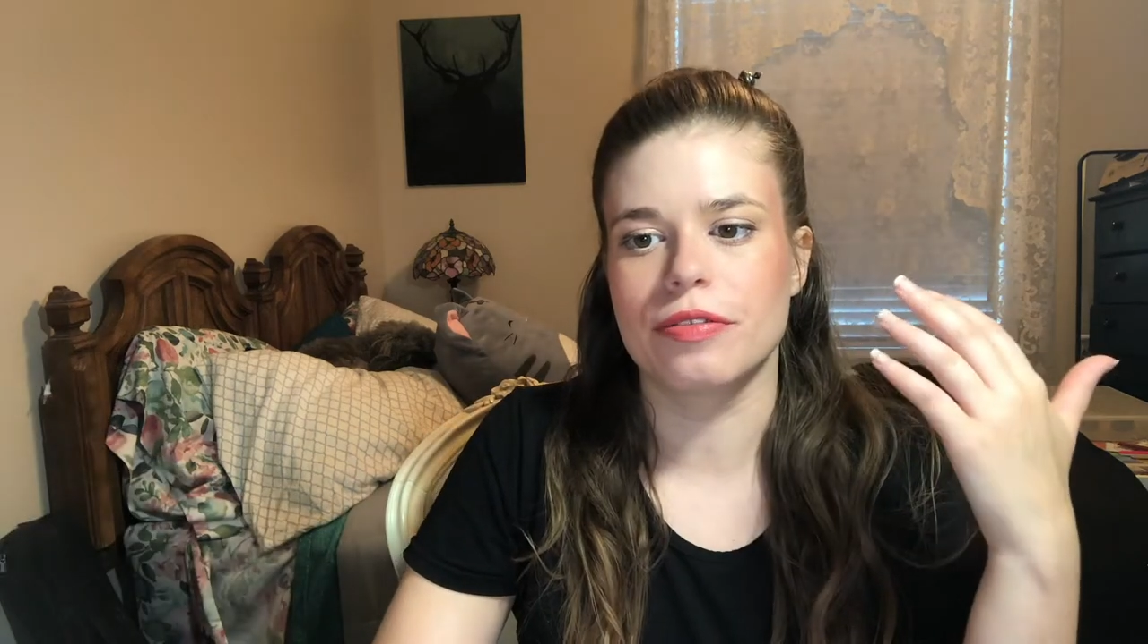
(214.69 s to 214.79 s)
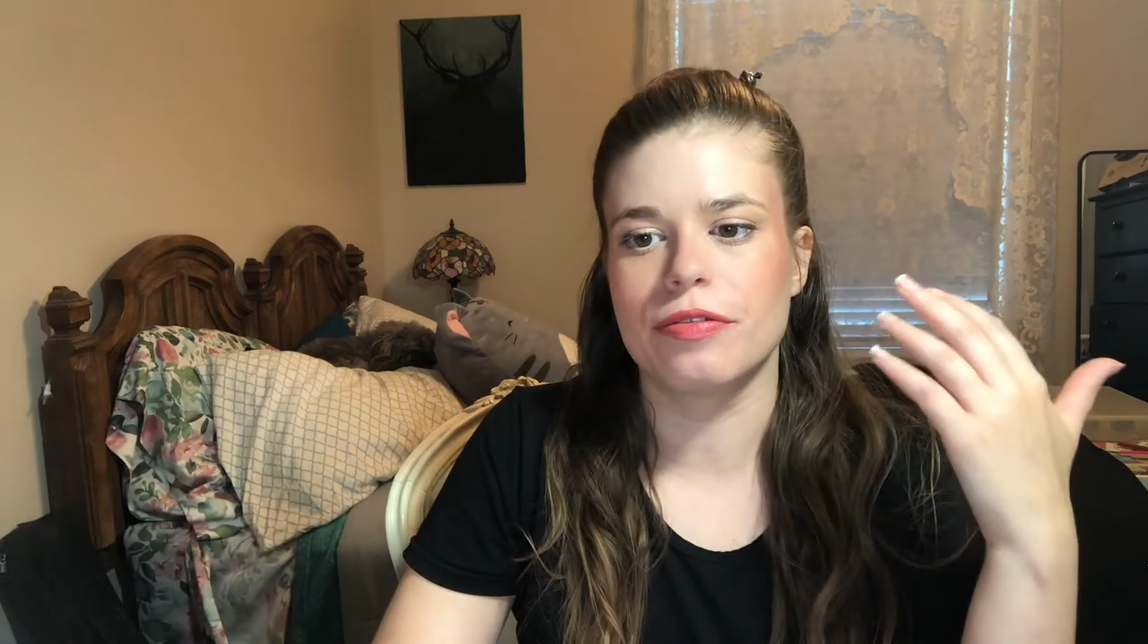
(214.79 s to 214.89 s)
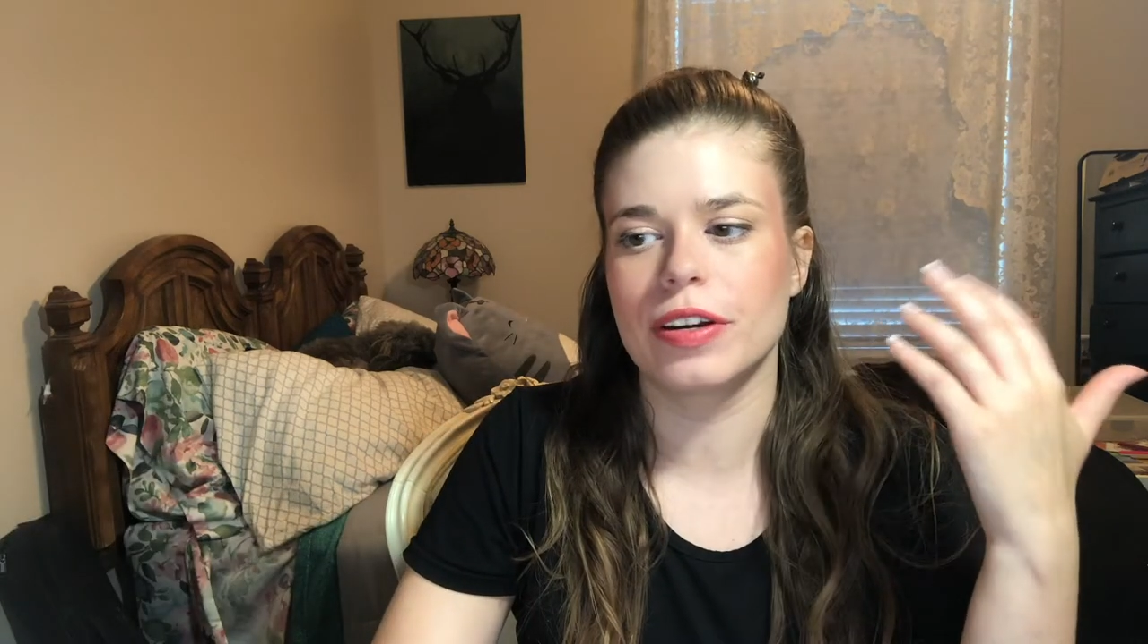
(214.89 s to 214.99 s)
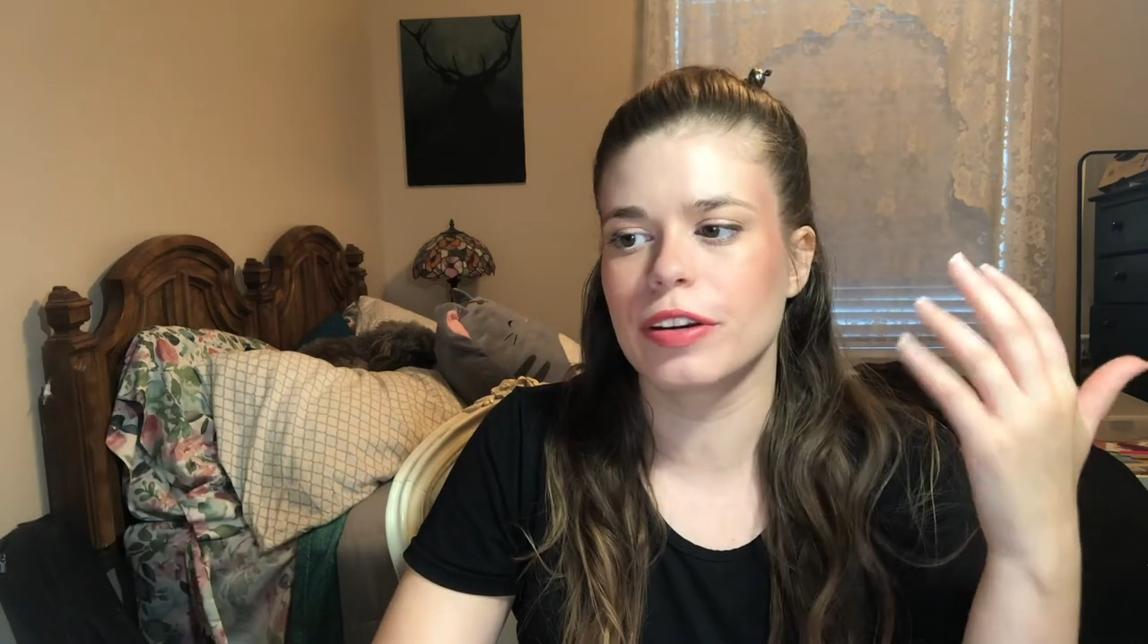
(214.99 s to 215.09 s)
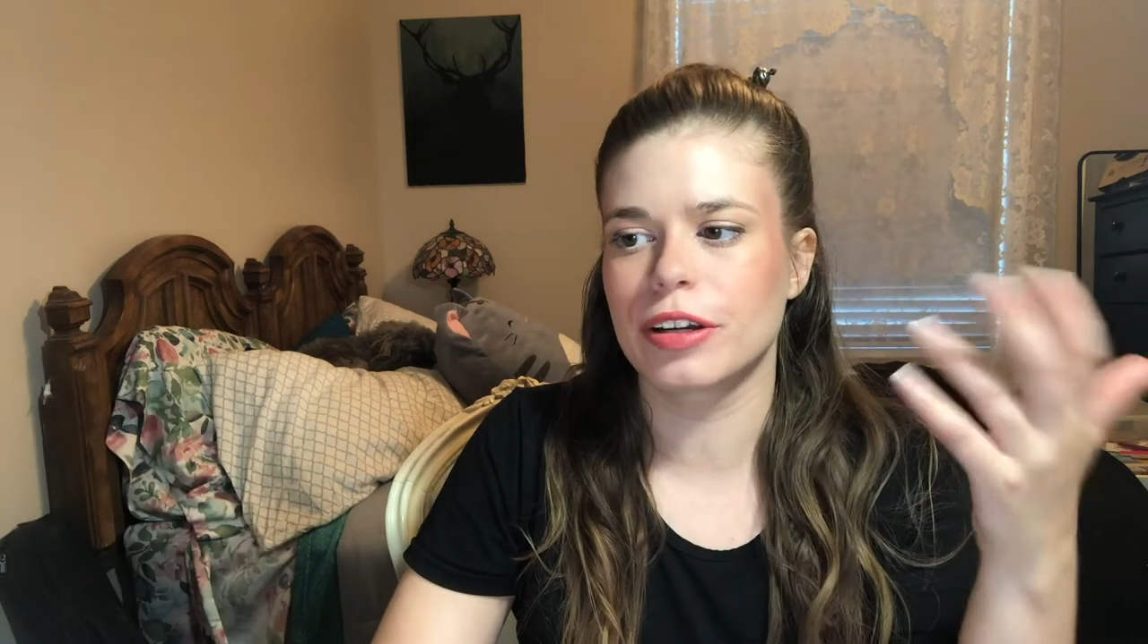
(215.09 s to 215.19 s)

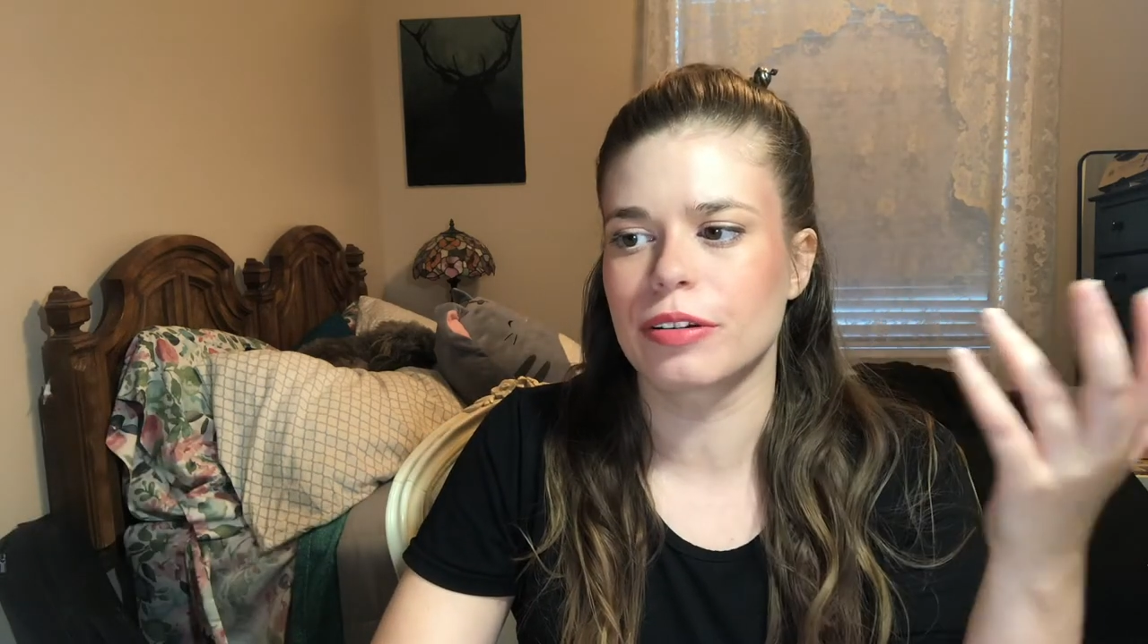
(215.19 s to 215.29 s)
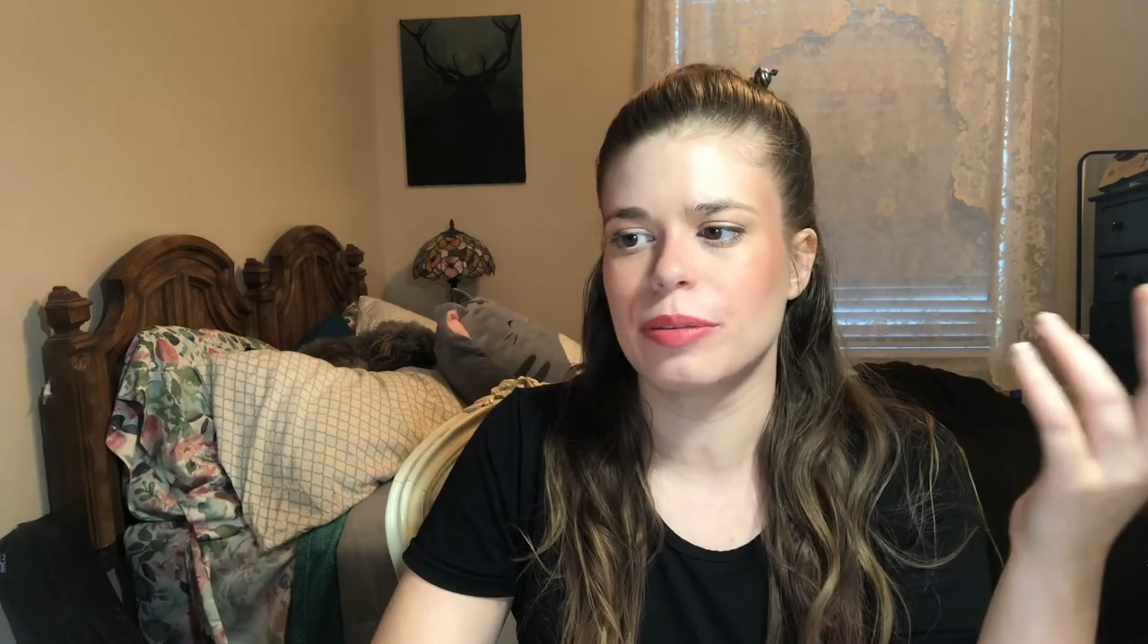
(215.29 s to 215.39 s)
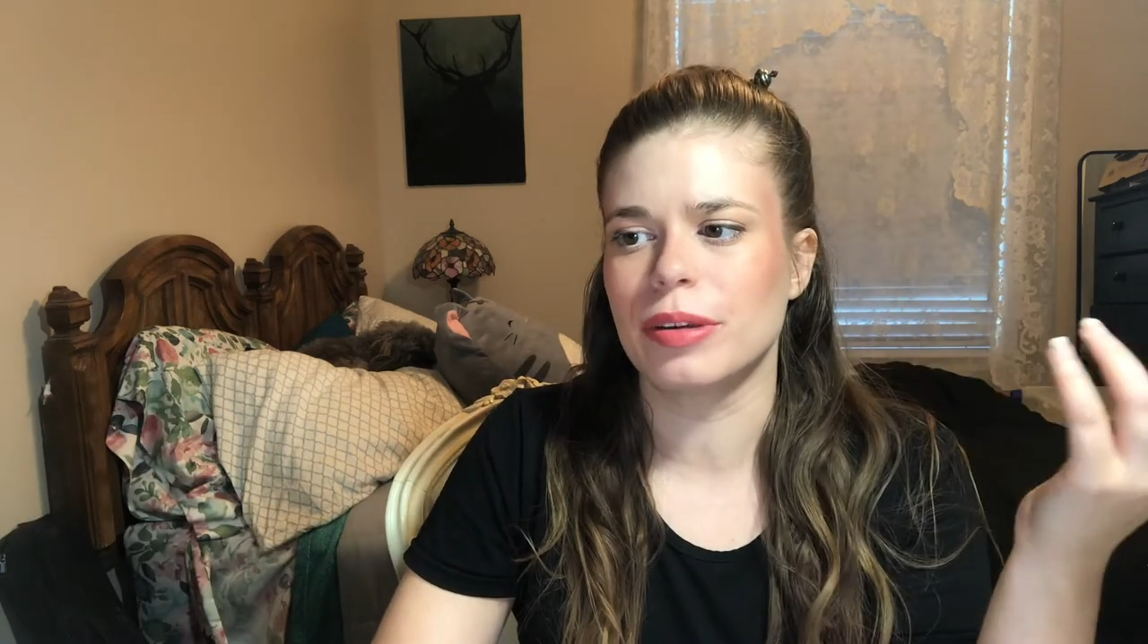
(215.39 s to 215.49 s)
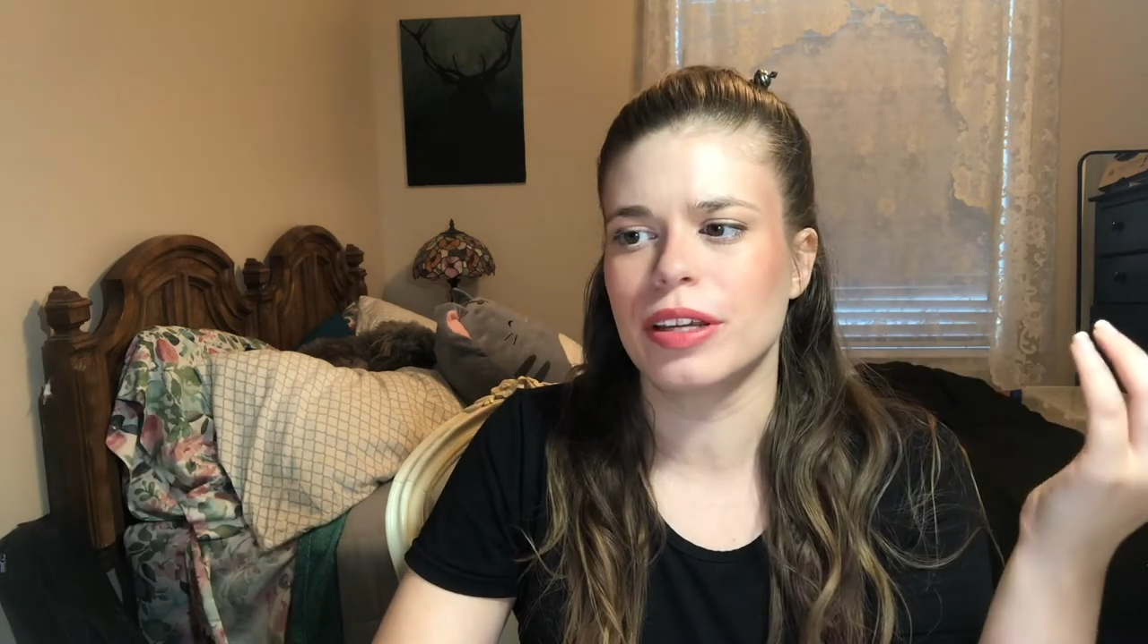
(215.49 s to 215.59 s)
very creamy,